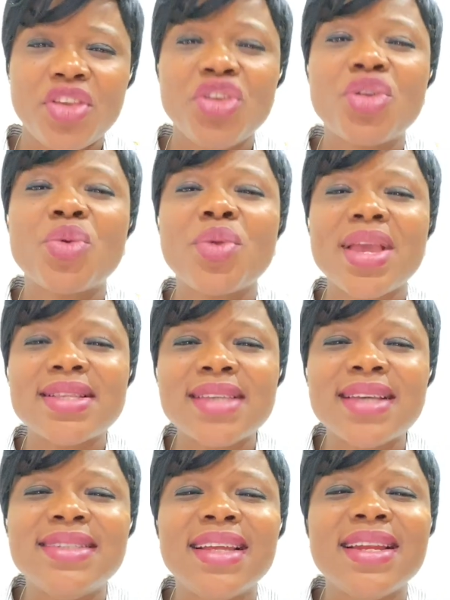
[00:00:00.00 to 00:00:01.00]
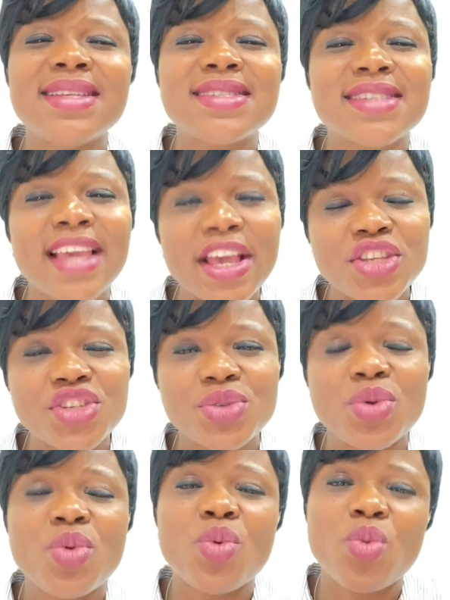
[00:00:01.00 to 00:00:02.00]
You create a daily schedule
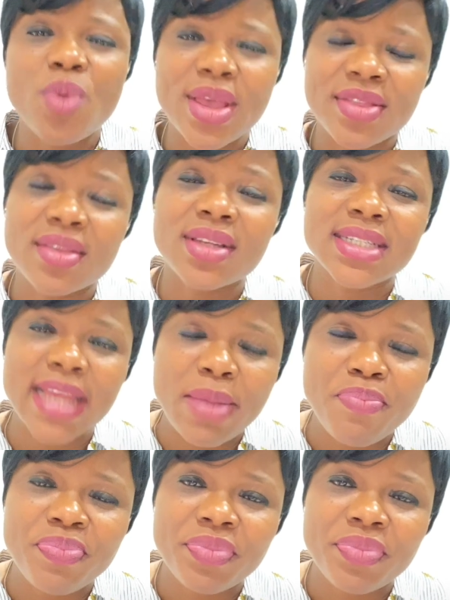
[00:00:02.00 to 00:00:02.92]
with them.